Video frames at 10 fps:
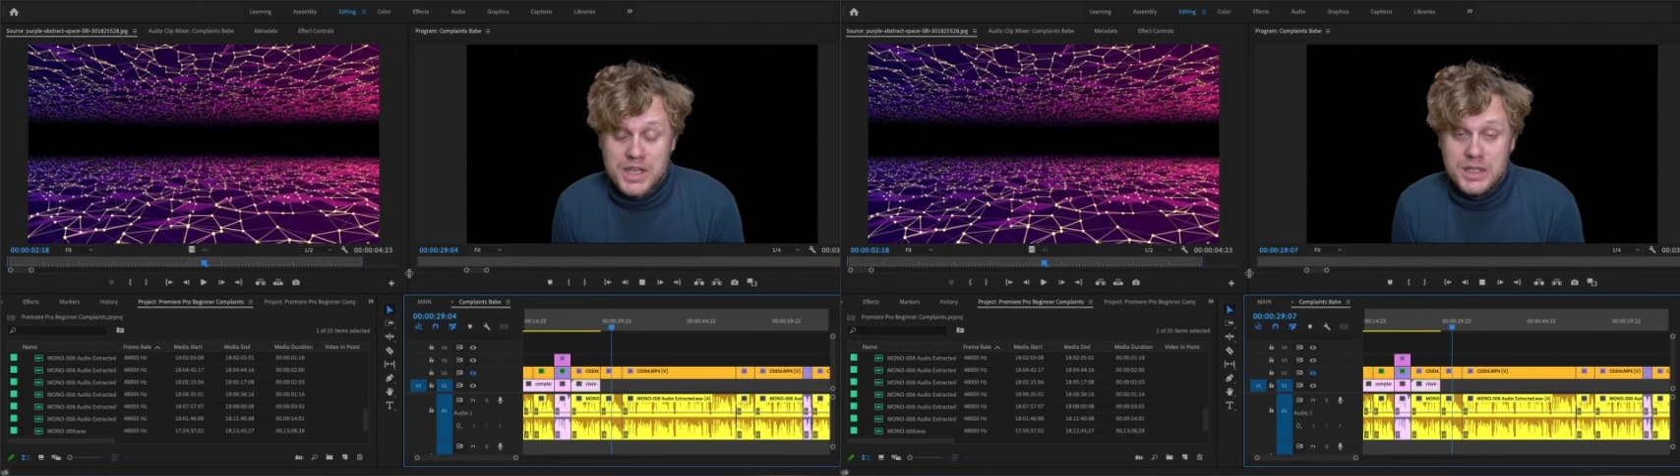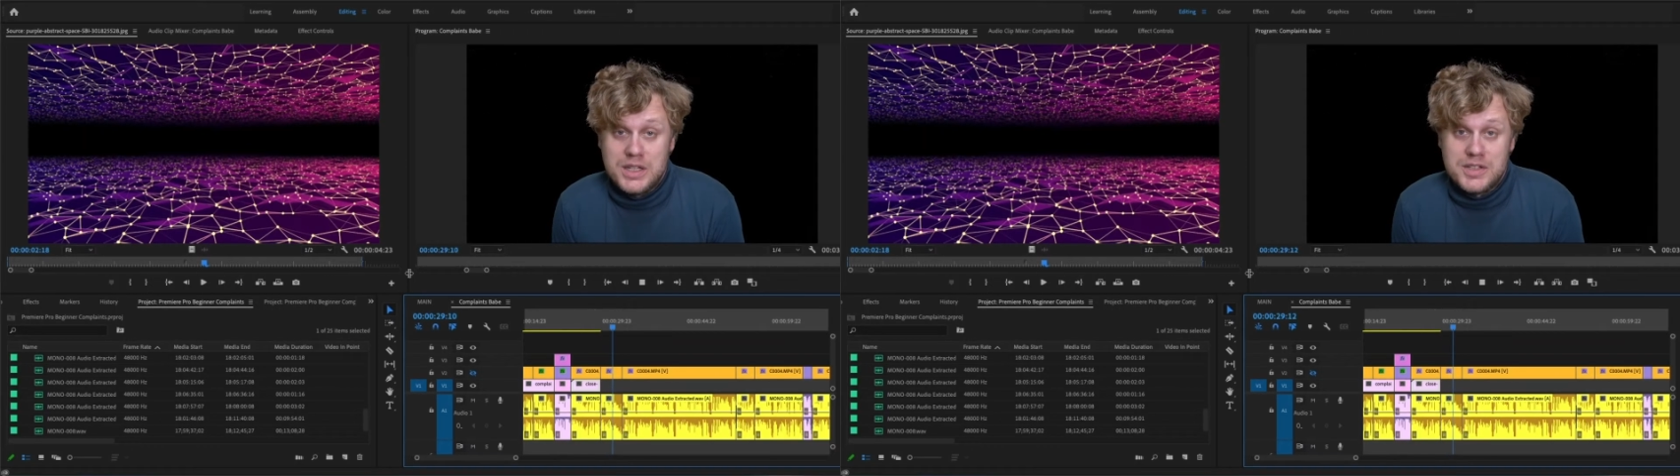
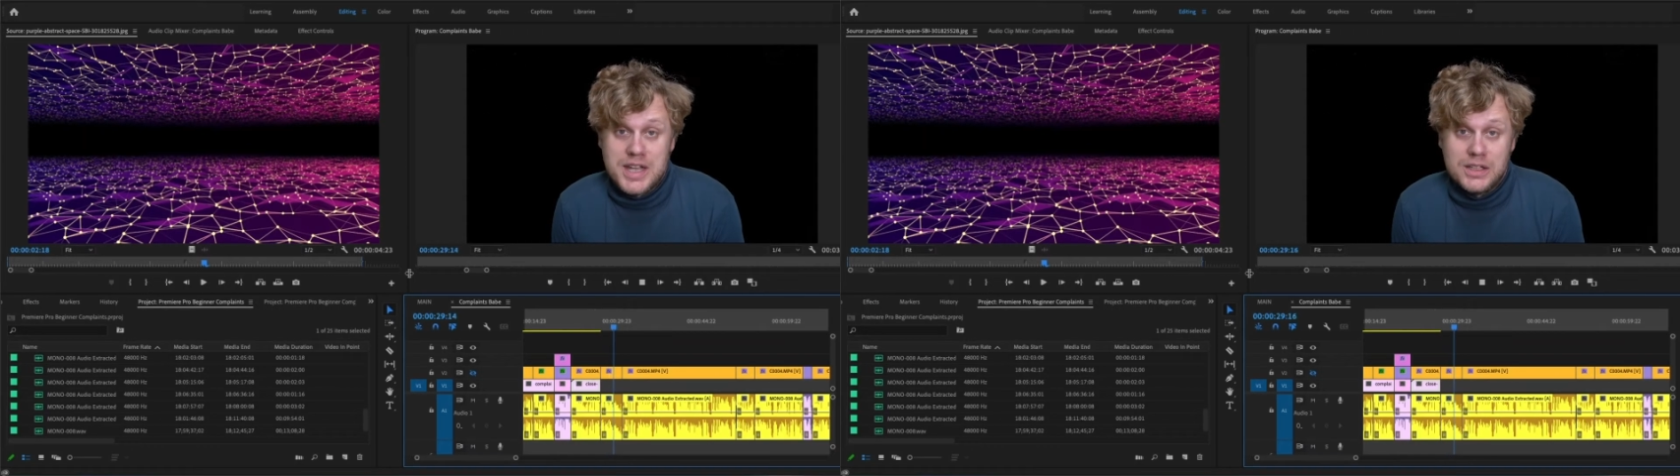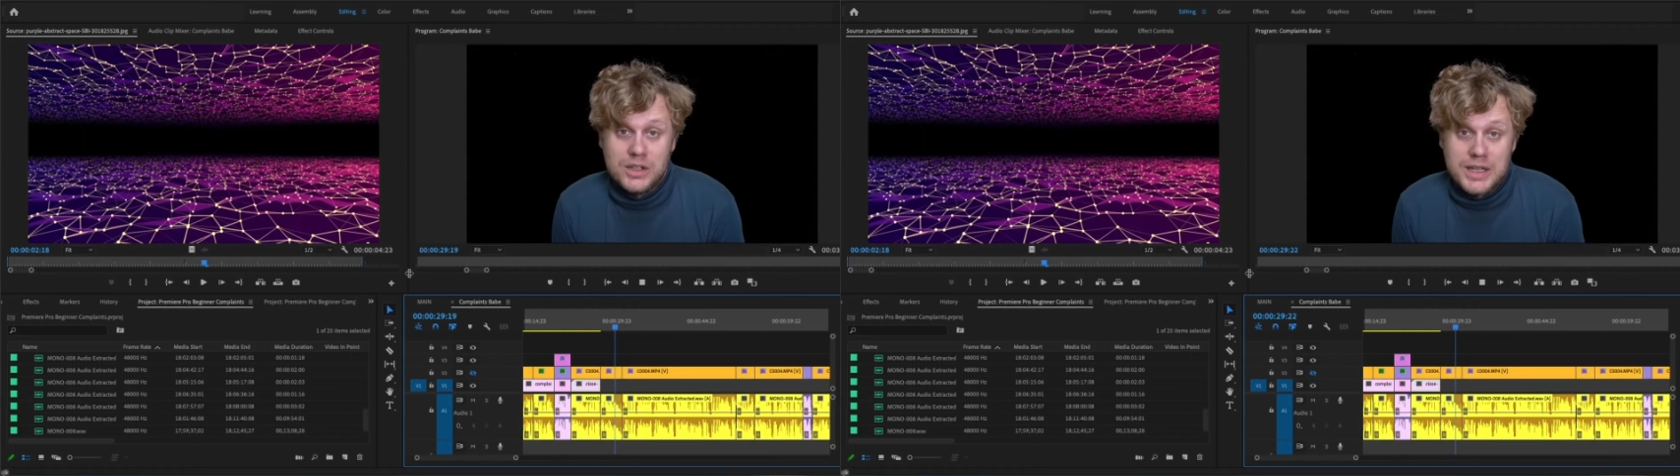that you need to
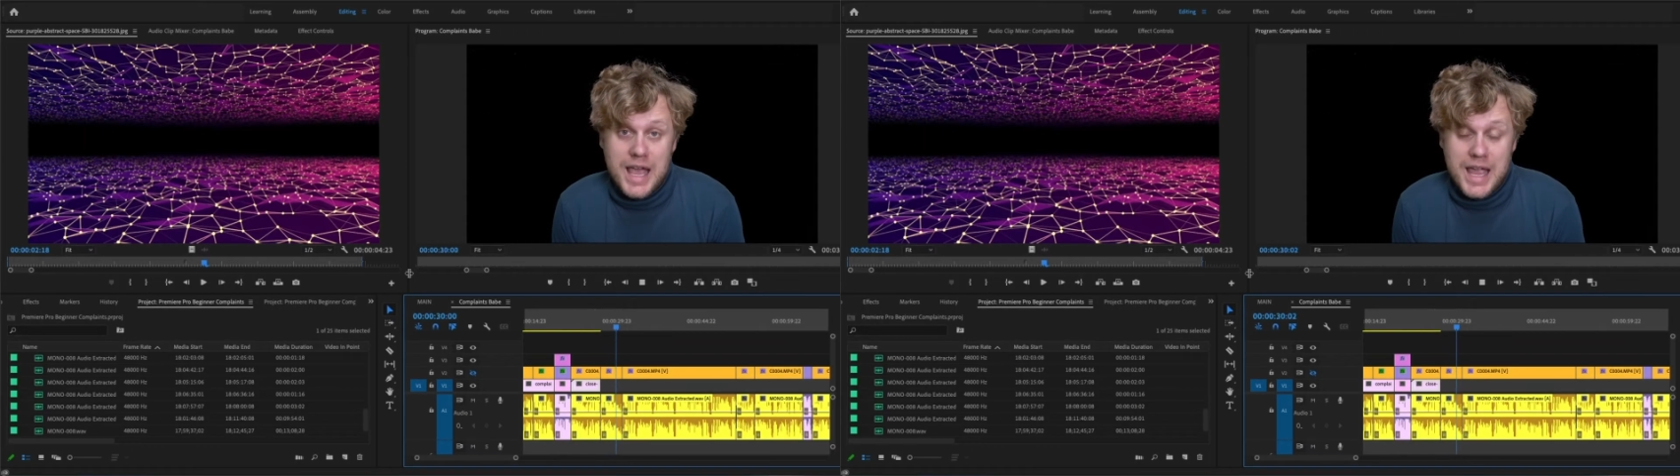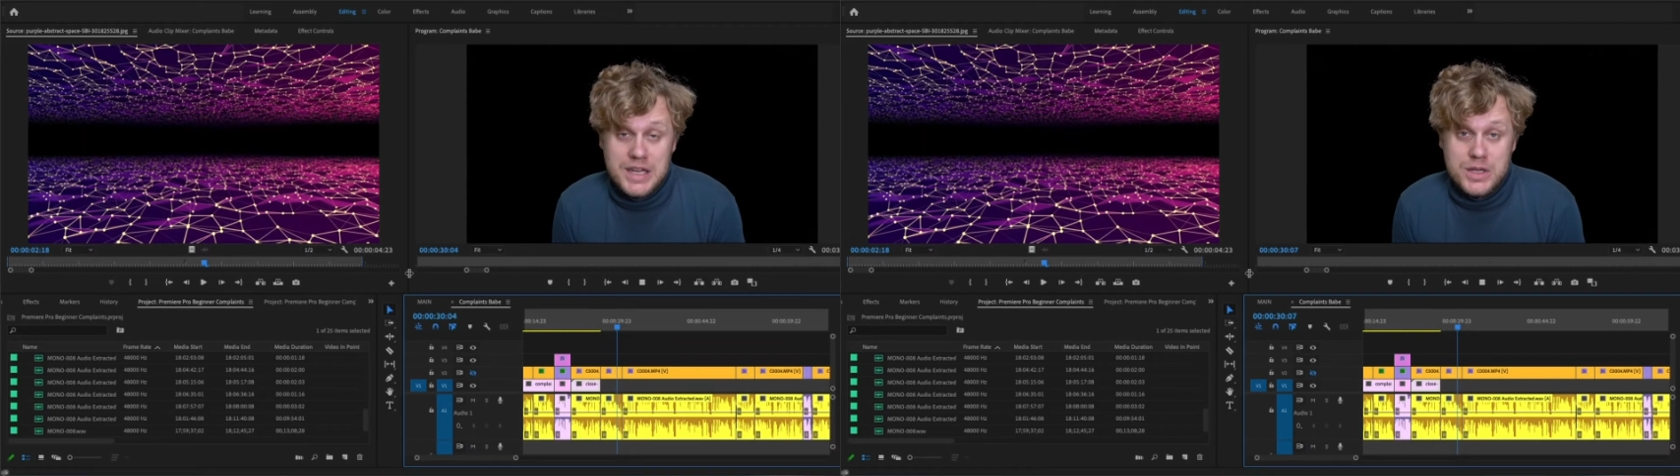take a look
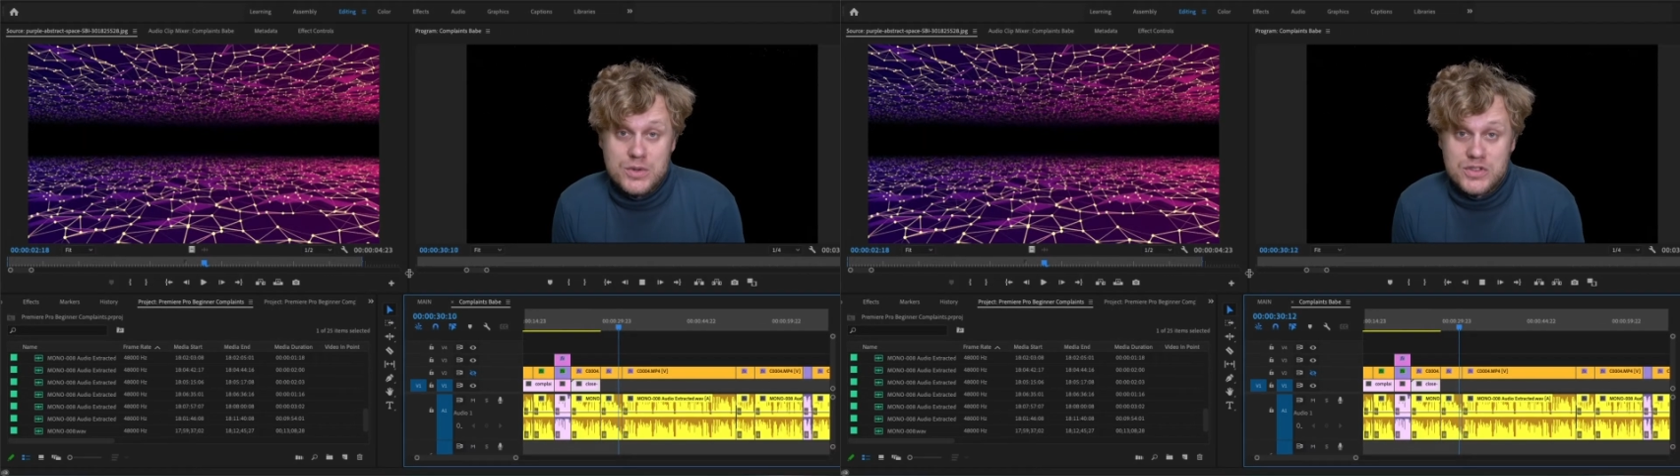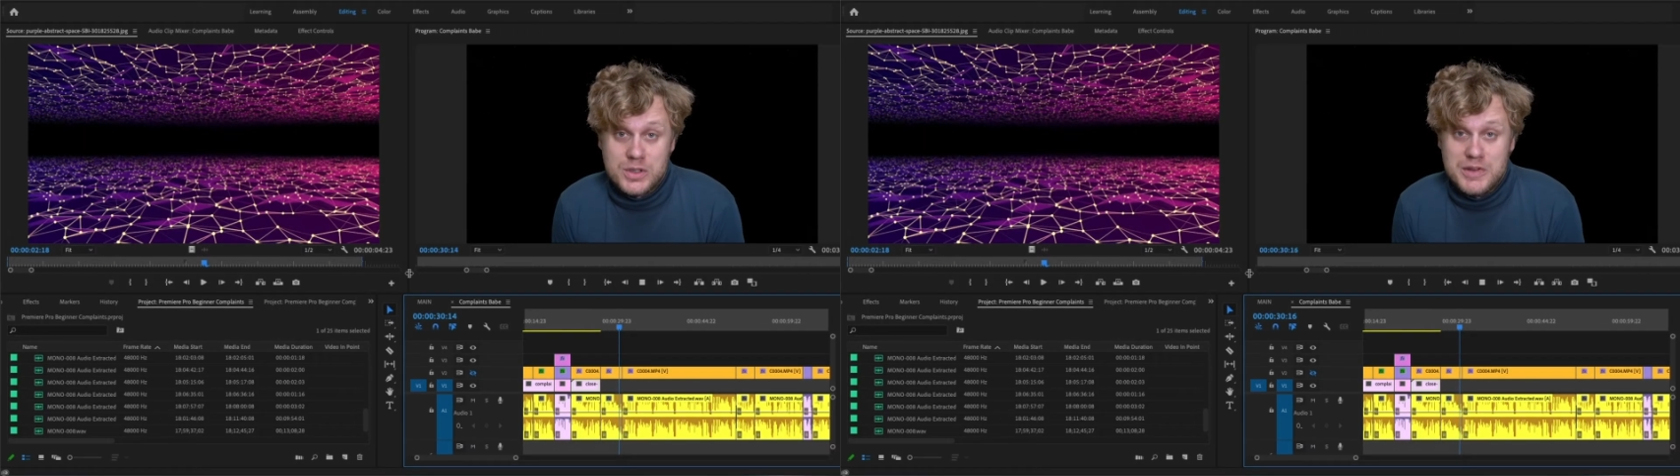at and
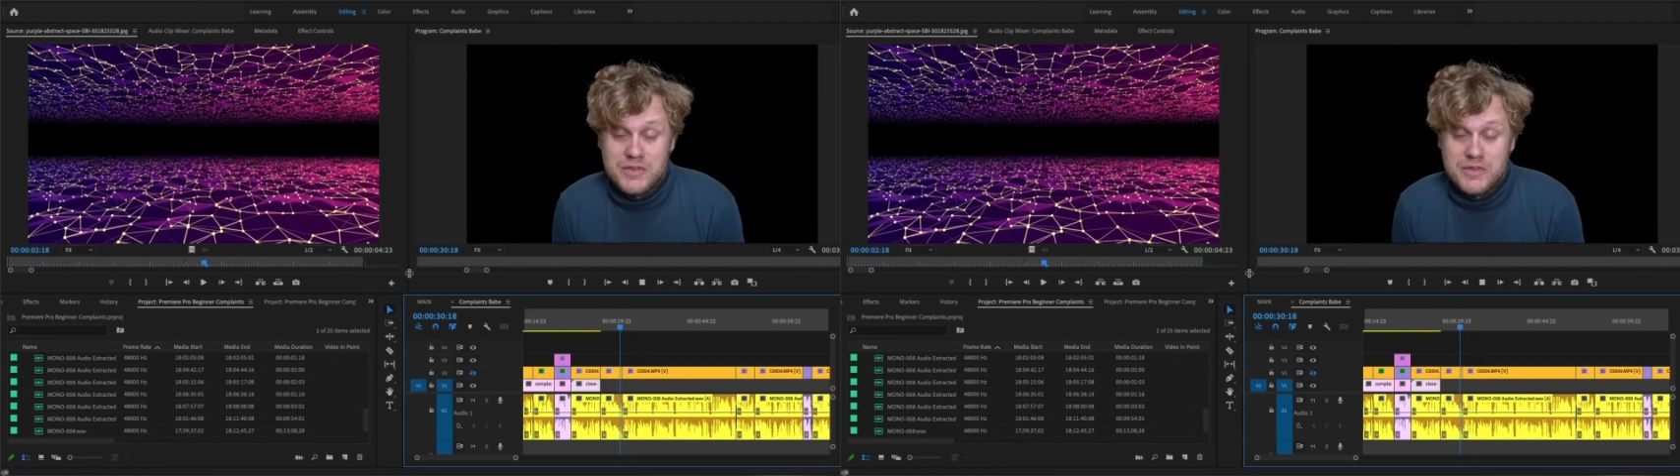use to be